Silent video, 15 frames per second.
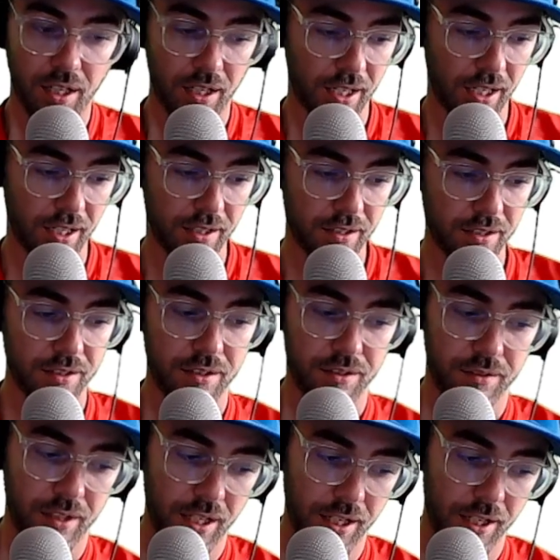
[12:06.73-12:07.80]
And
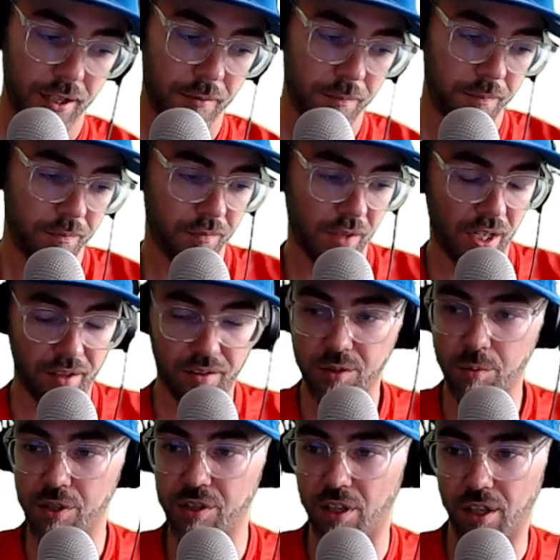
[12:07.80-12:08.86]
this
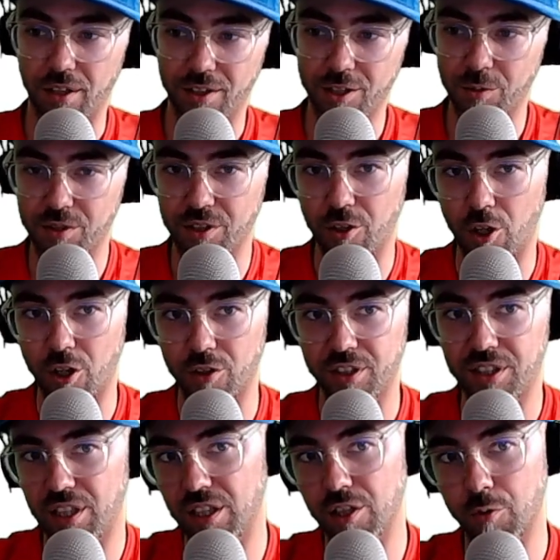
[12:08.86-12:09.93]
was an early
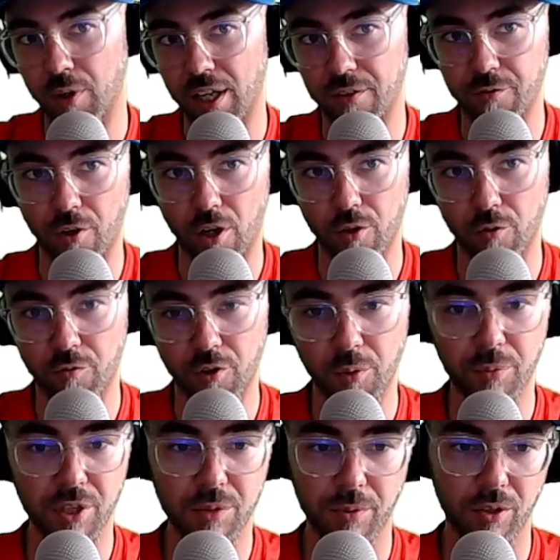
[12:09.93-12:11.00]
year grand final for the
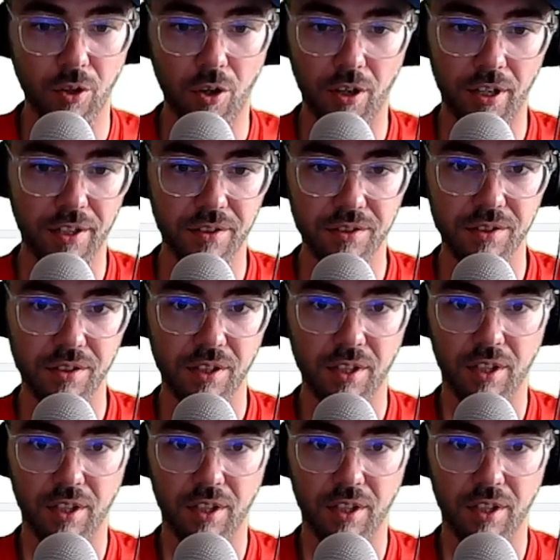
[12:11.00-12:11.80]
Brisbane Lions,